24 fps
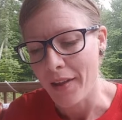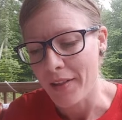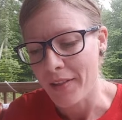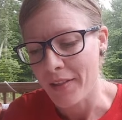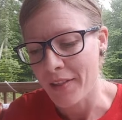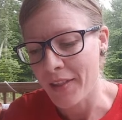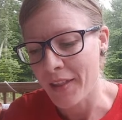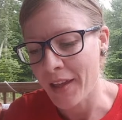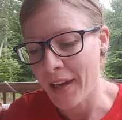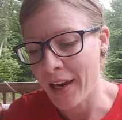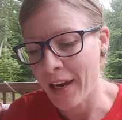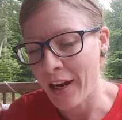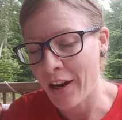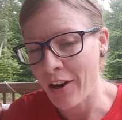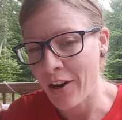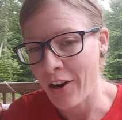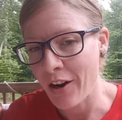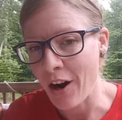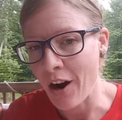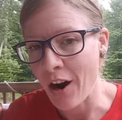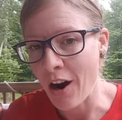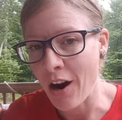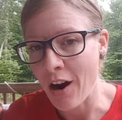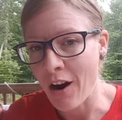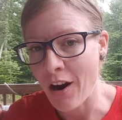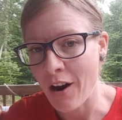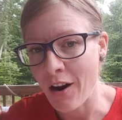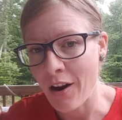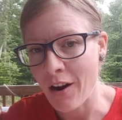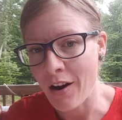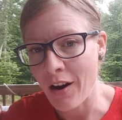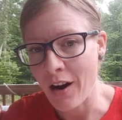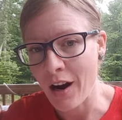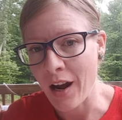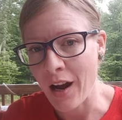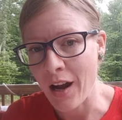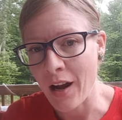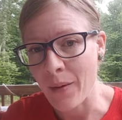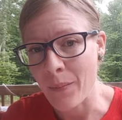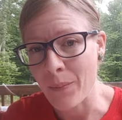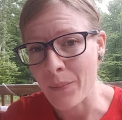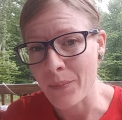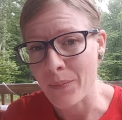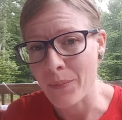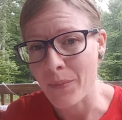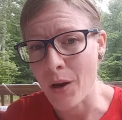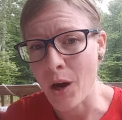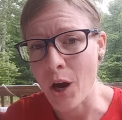There are
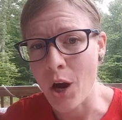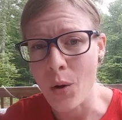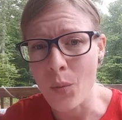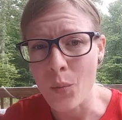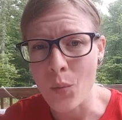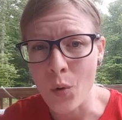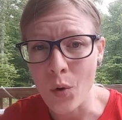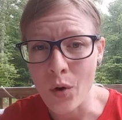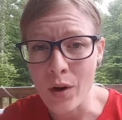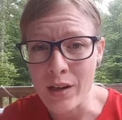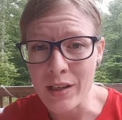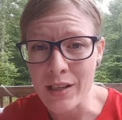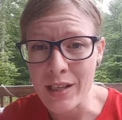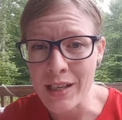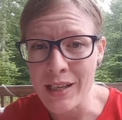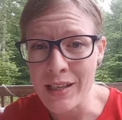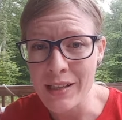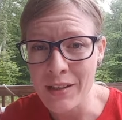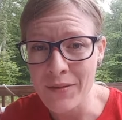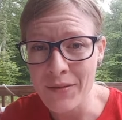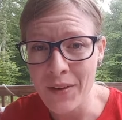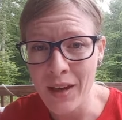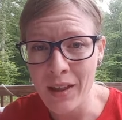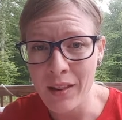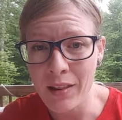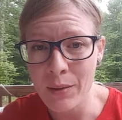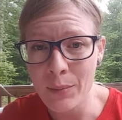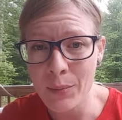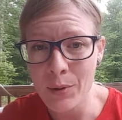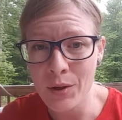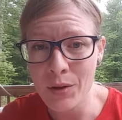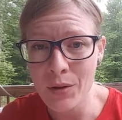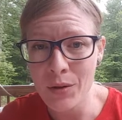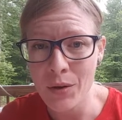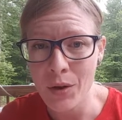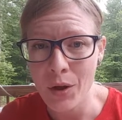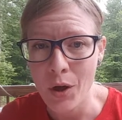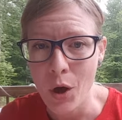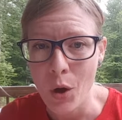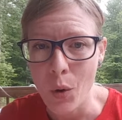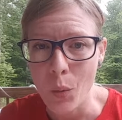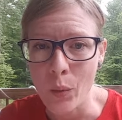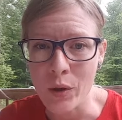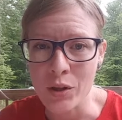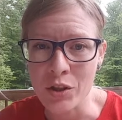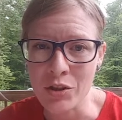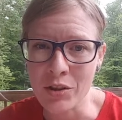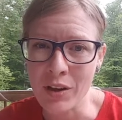home warranties available,
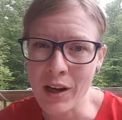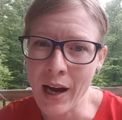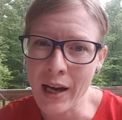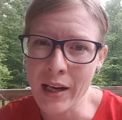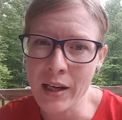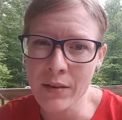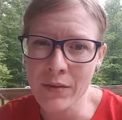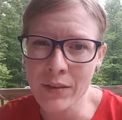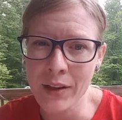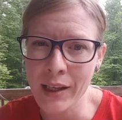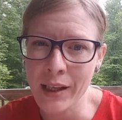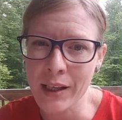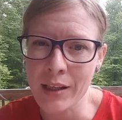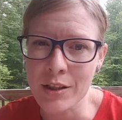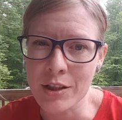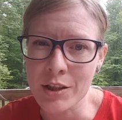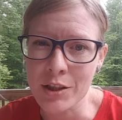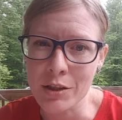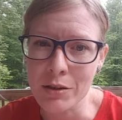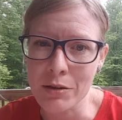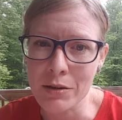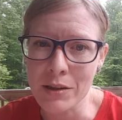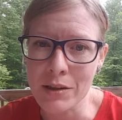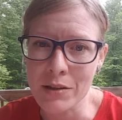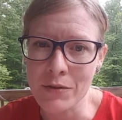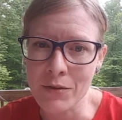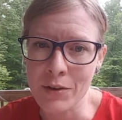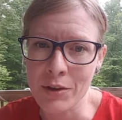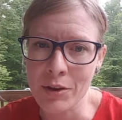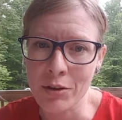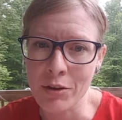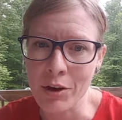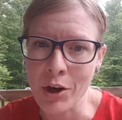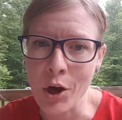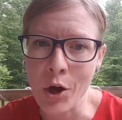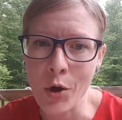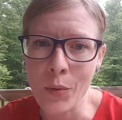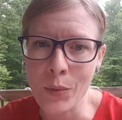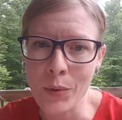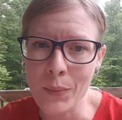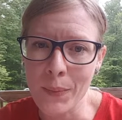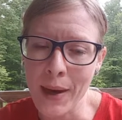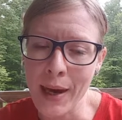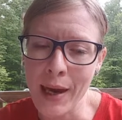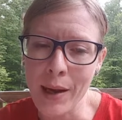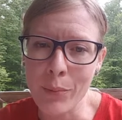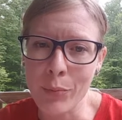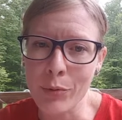which are kind of like insurance for your home. You
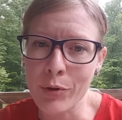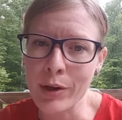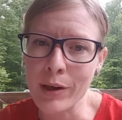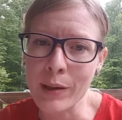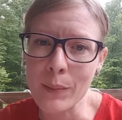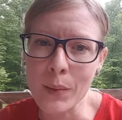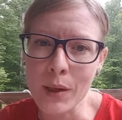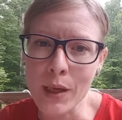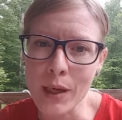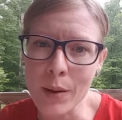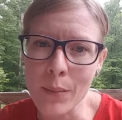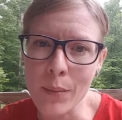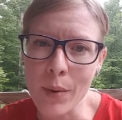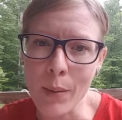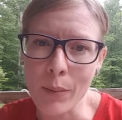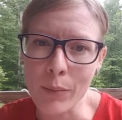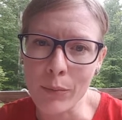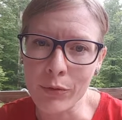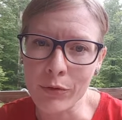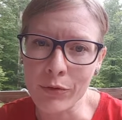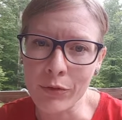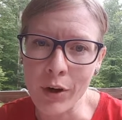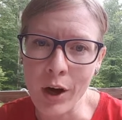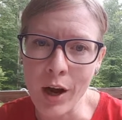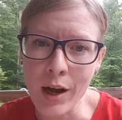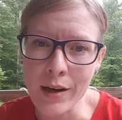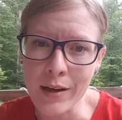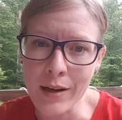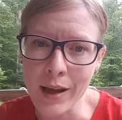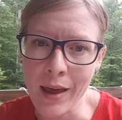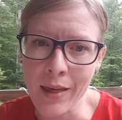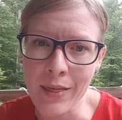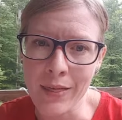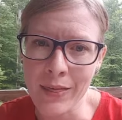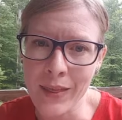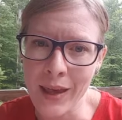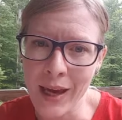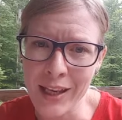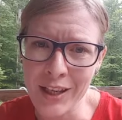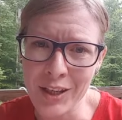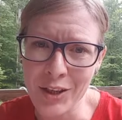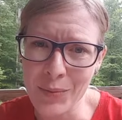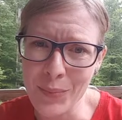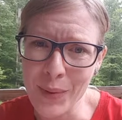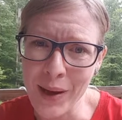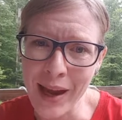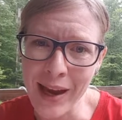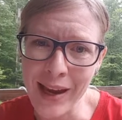pay a premium up front and then
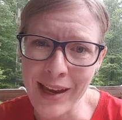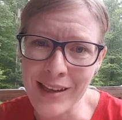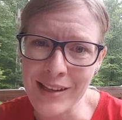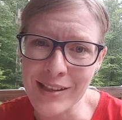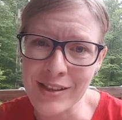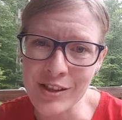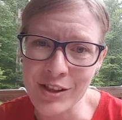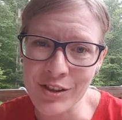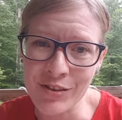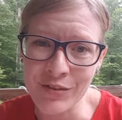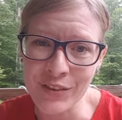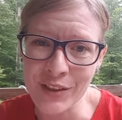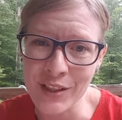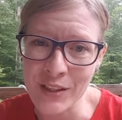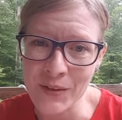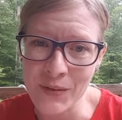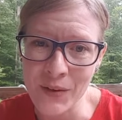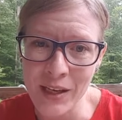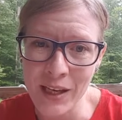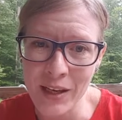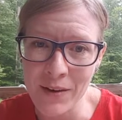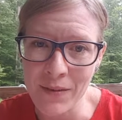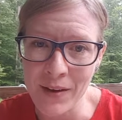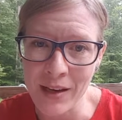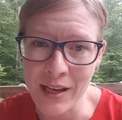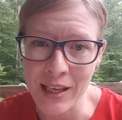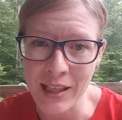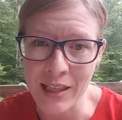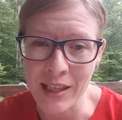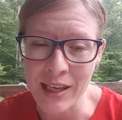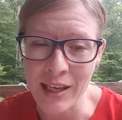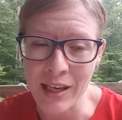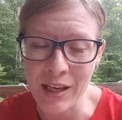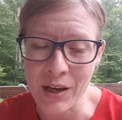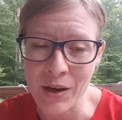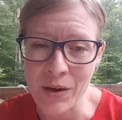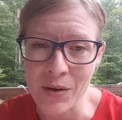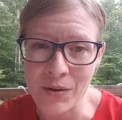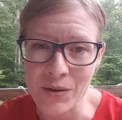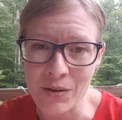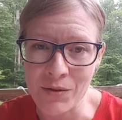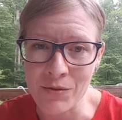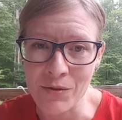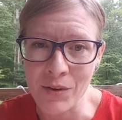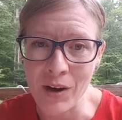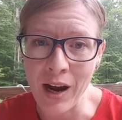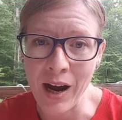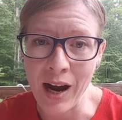you pay a service fee if anything goes
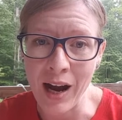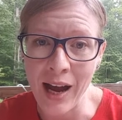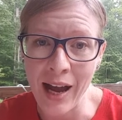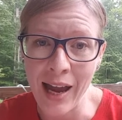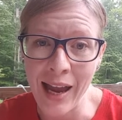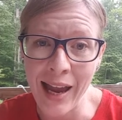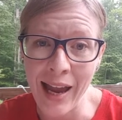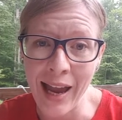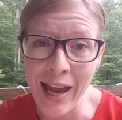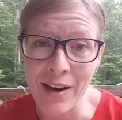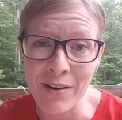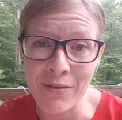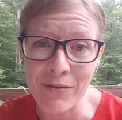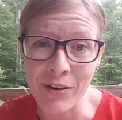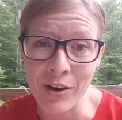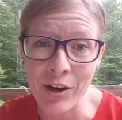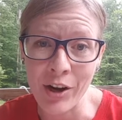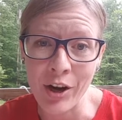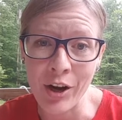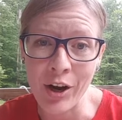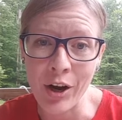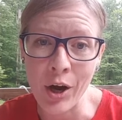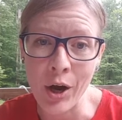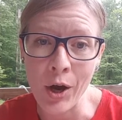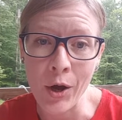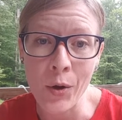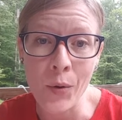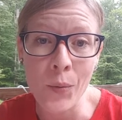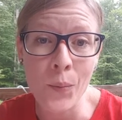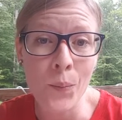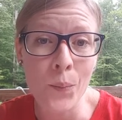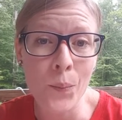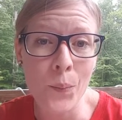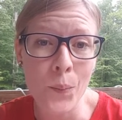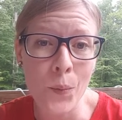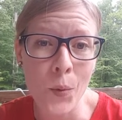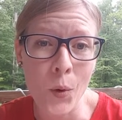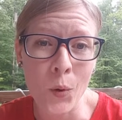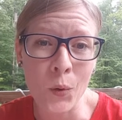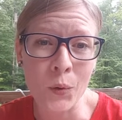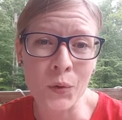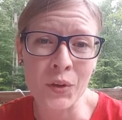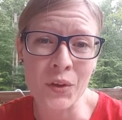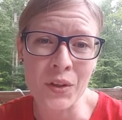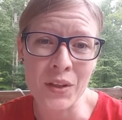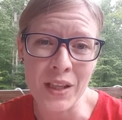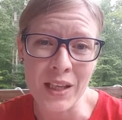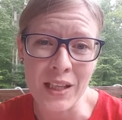awry. And for a home
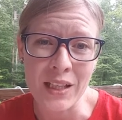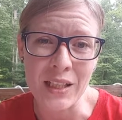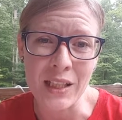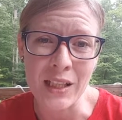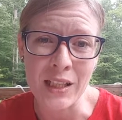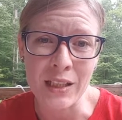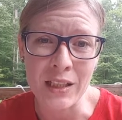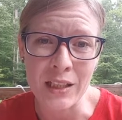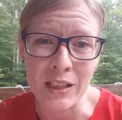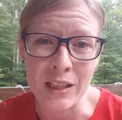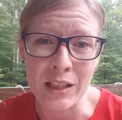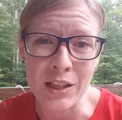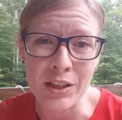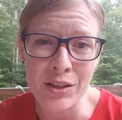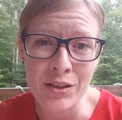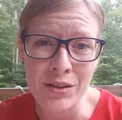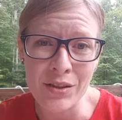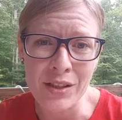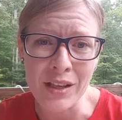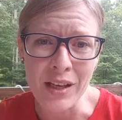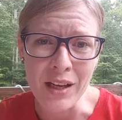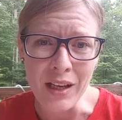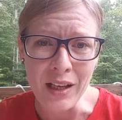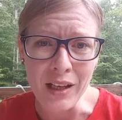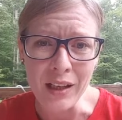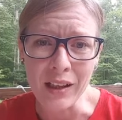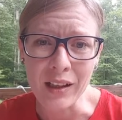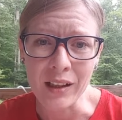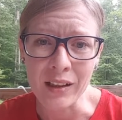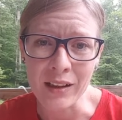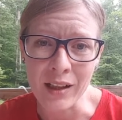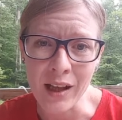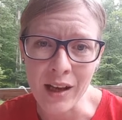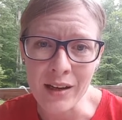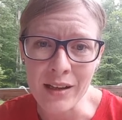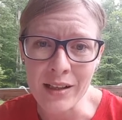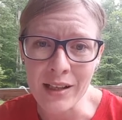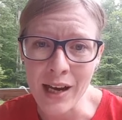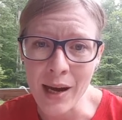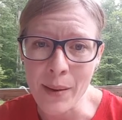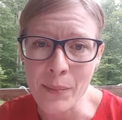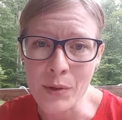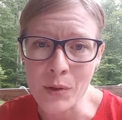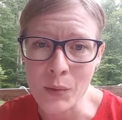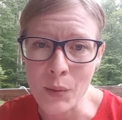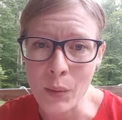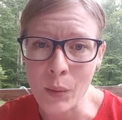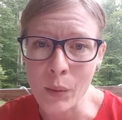older than 10 years, a lot of
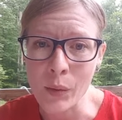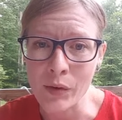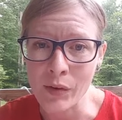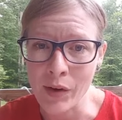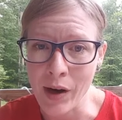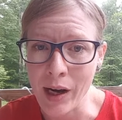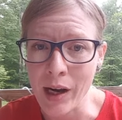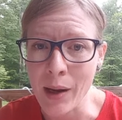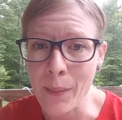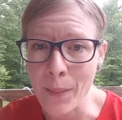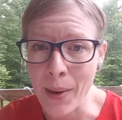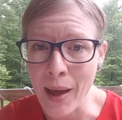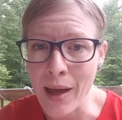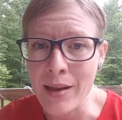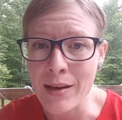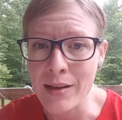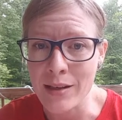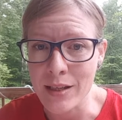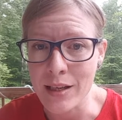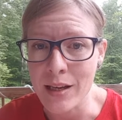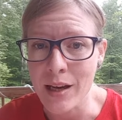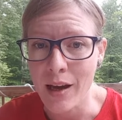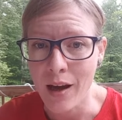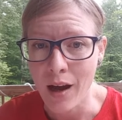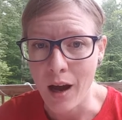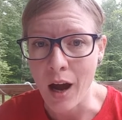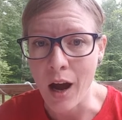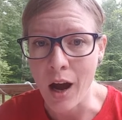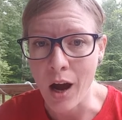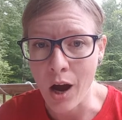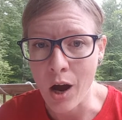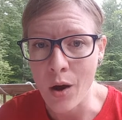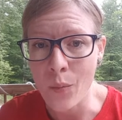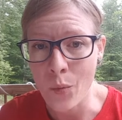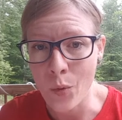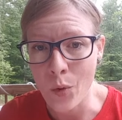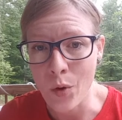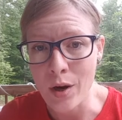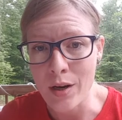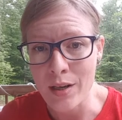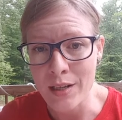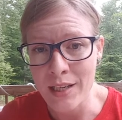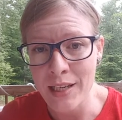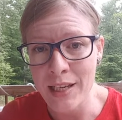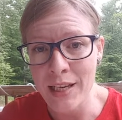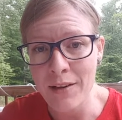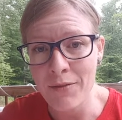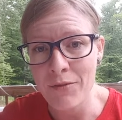times we would recommend a home
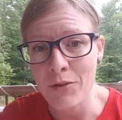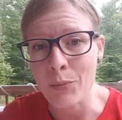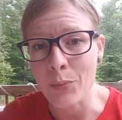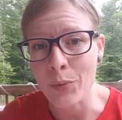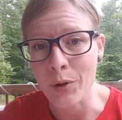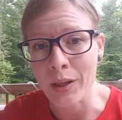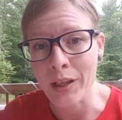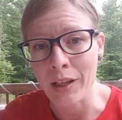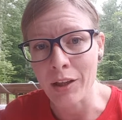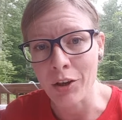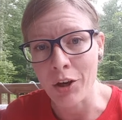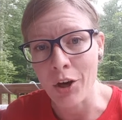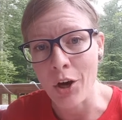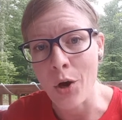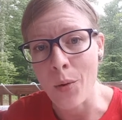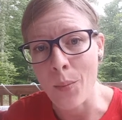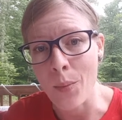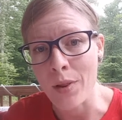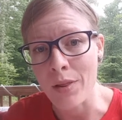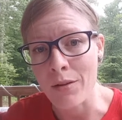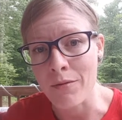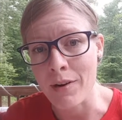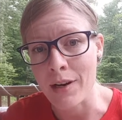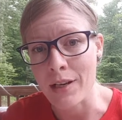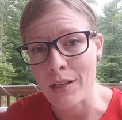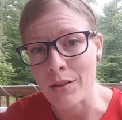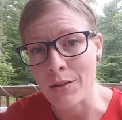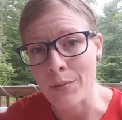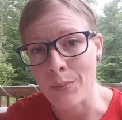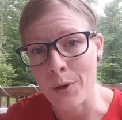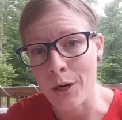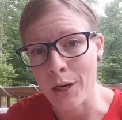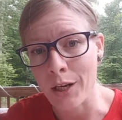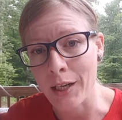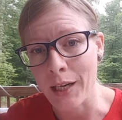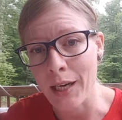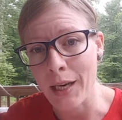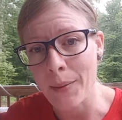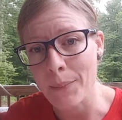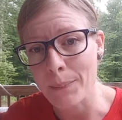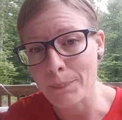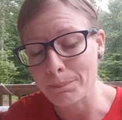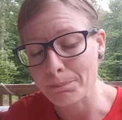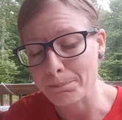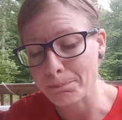warranty if you're putting your home on the rental market.